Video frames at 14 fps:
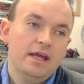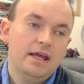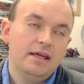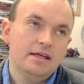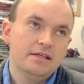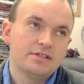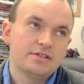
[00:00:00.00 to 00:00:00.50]

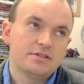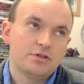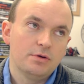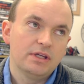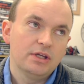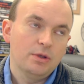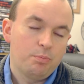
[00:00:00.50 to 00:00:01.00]
is
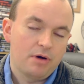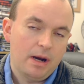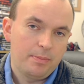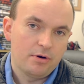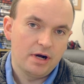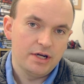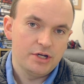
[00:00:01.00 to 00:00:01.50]
doing your
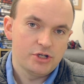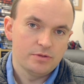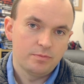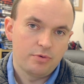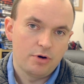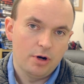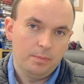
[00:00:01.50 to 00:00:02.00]

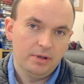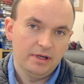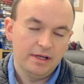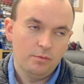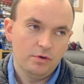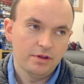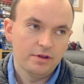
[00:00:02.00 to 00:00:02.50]
preparation properly.
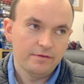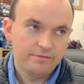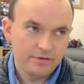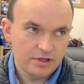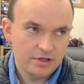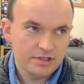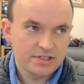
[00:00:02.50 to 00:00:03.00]
And one of the
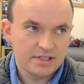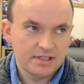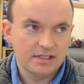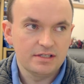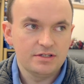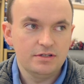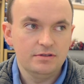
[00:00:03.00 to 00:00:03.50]
first
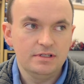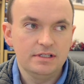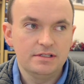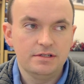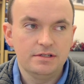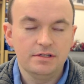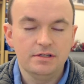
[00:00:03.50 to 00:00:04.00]
things you need
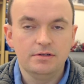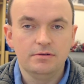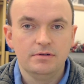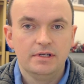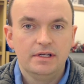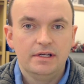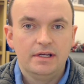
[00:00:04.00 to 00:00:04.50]
to do
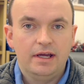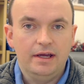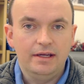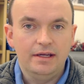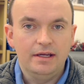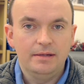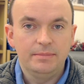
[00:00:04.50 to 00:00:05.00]

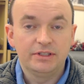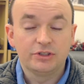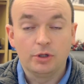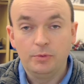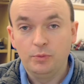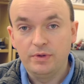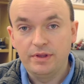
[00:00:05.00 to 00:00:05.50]
is
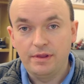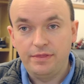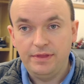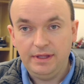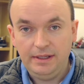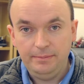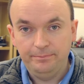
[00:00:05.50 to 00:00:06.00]
come up with a
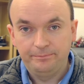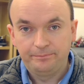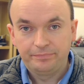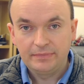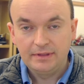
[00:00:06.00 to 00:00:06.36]
theme.